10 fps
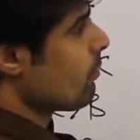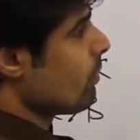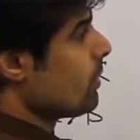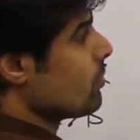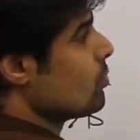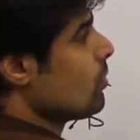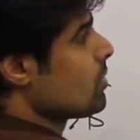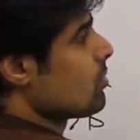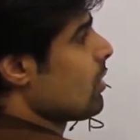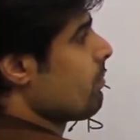when you
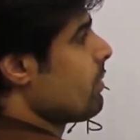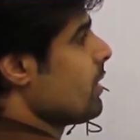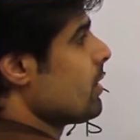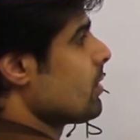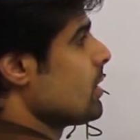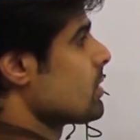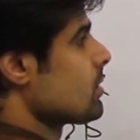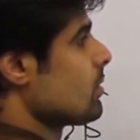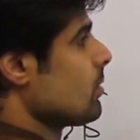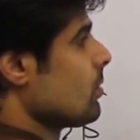want to compare
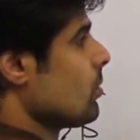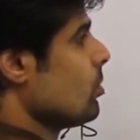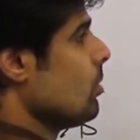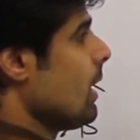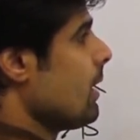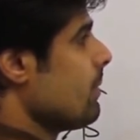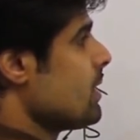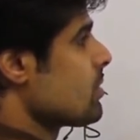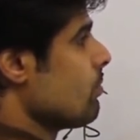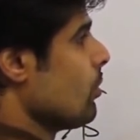these two
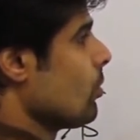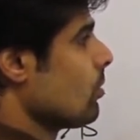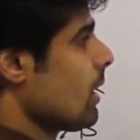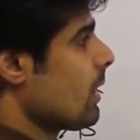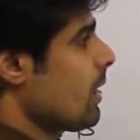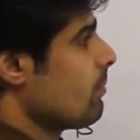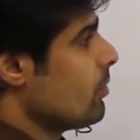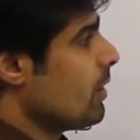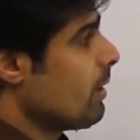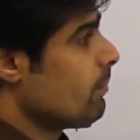elements, boron and
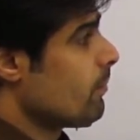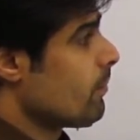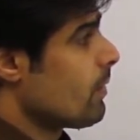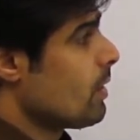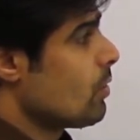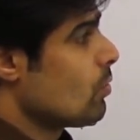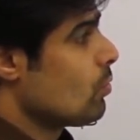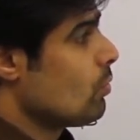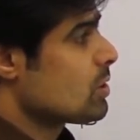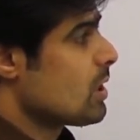aluminum,
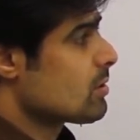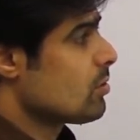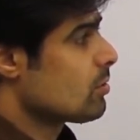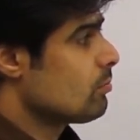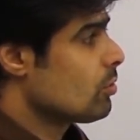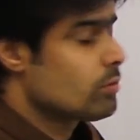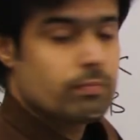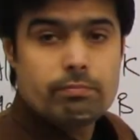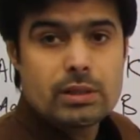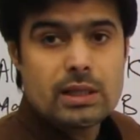which has got more
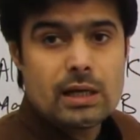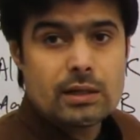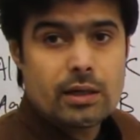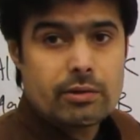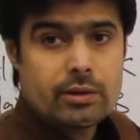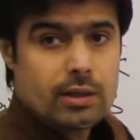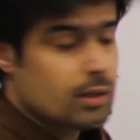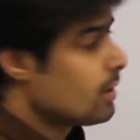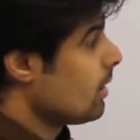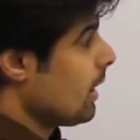metallic character?
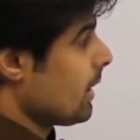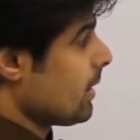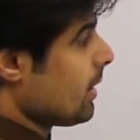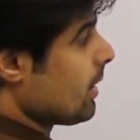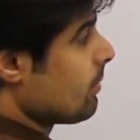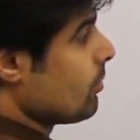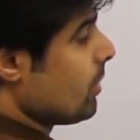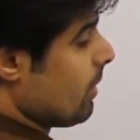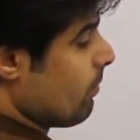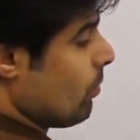I think
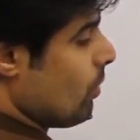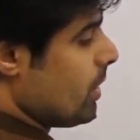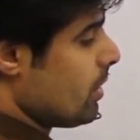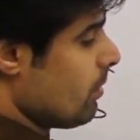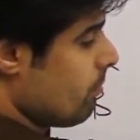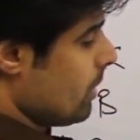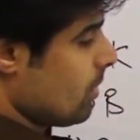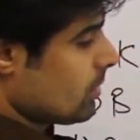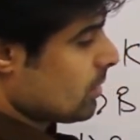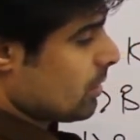aluminum. Why?
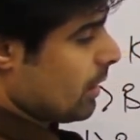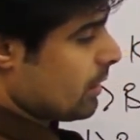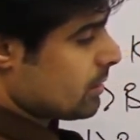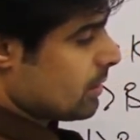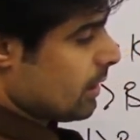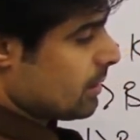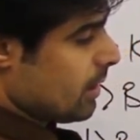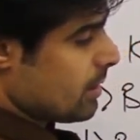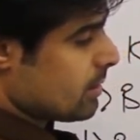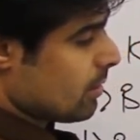Because
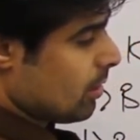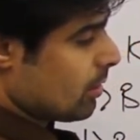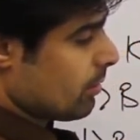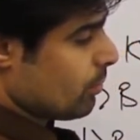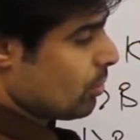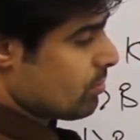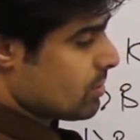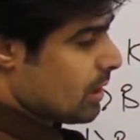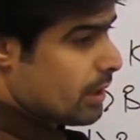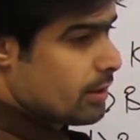it is on the bottom
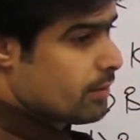side.